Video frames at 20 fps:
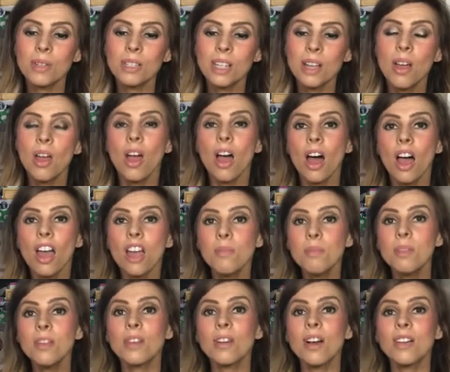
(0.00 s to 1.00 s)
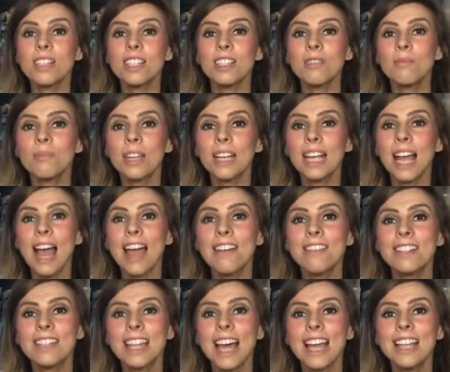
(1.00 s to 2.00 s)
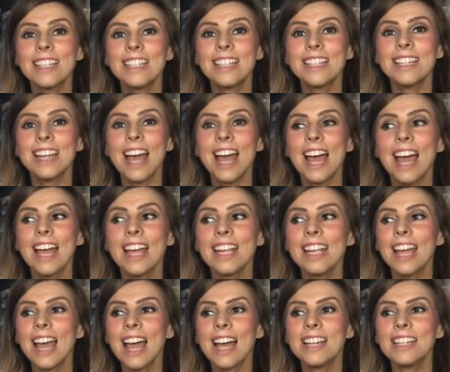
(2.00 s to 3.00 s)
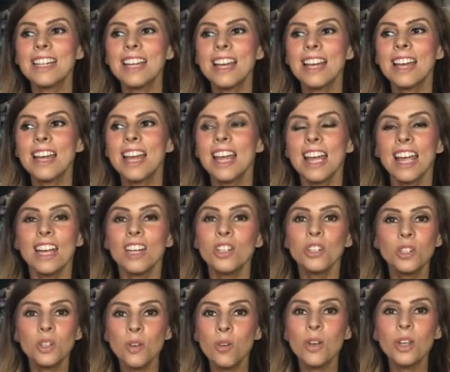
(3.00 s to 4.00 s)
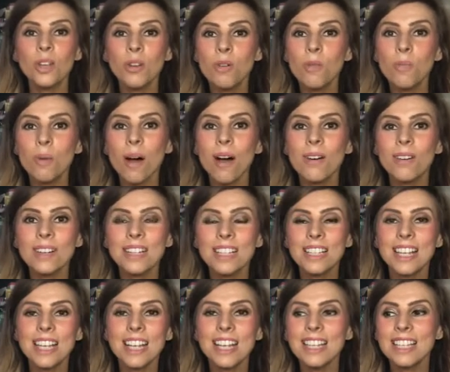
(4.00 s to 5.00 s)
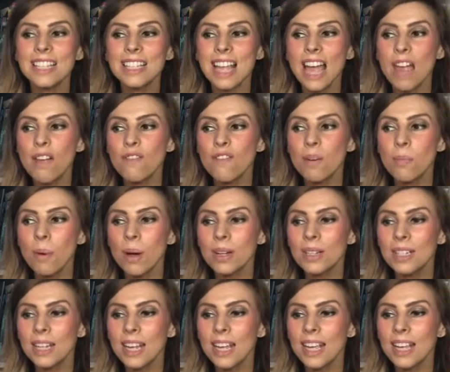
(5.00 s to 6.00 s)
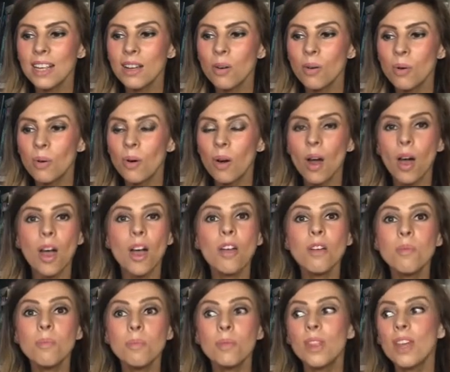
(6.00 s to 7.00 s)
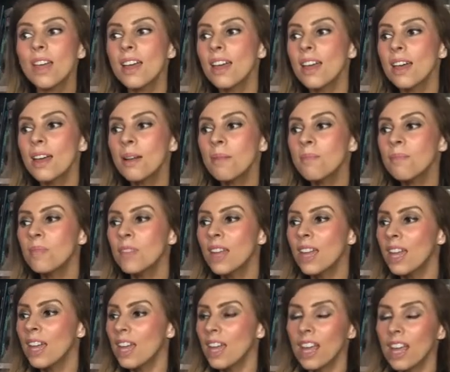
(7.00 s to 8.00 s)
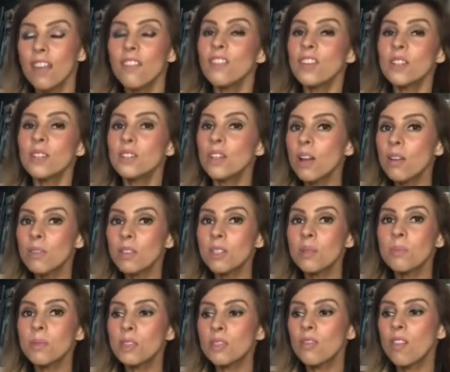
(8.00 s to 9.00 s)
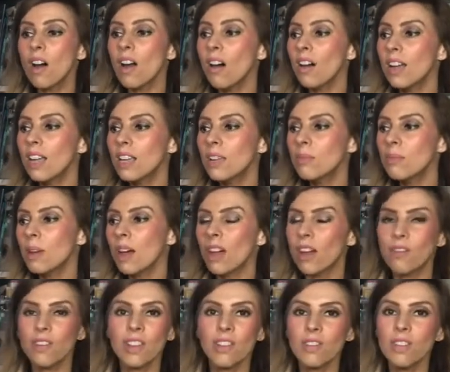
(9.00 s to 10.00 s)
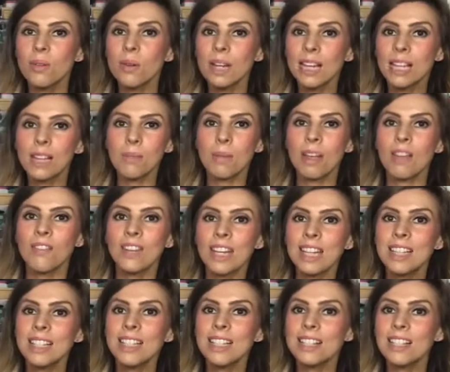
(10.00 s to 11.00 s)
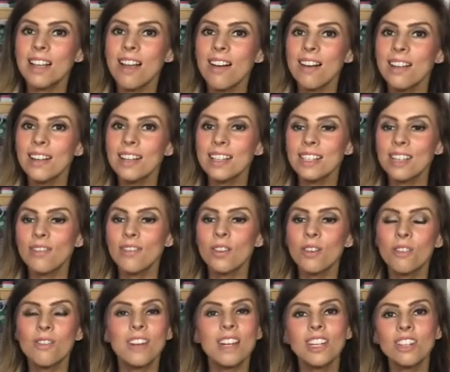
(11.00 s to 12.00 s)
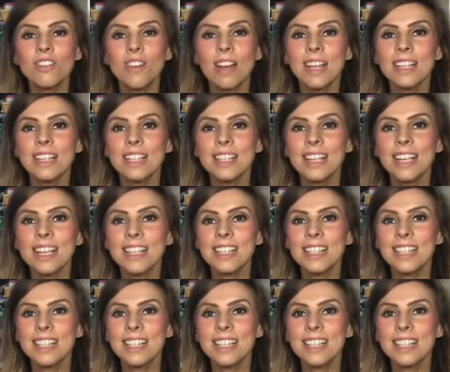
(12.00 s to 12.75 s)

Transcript: So I hope you got something out of that today, and enjoy your boxes, everybody. Or I hope that if you don't subscribe, I've given you a little bit of an insight if you're interested.